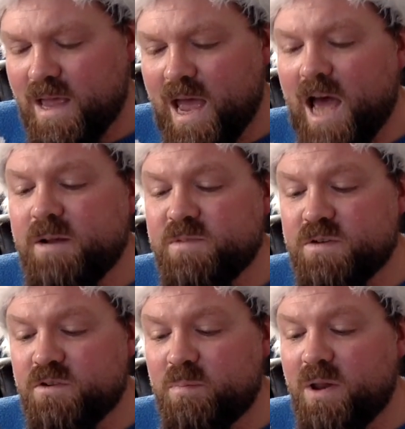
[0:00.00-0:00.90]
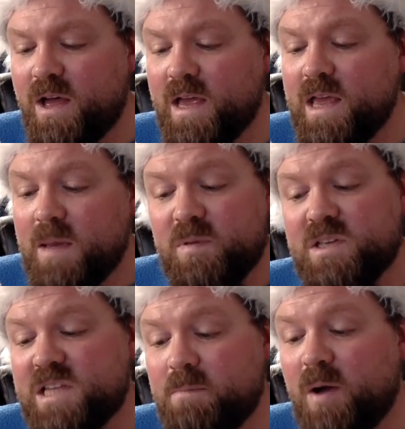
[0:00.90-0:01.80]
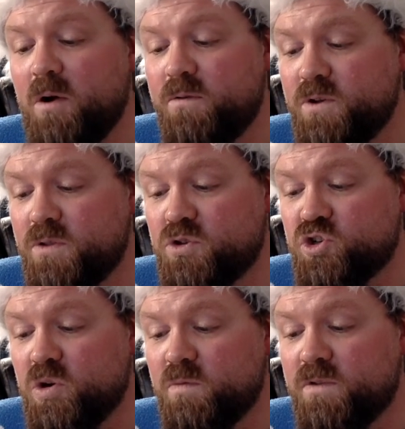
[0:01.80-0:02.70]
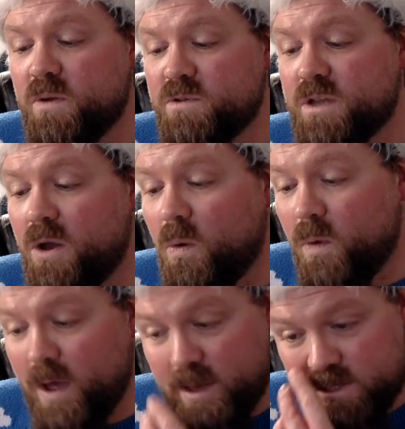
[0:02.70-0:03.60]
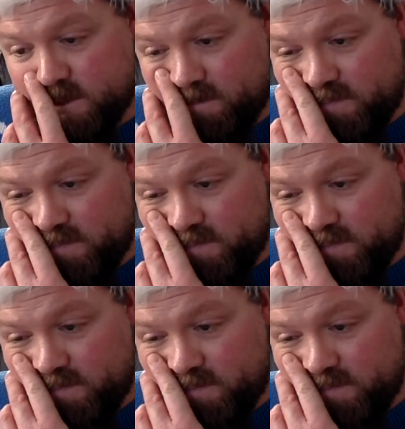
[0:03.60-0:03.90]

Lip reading: Adam didn't reply, because they both knew the truth was a lot worse.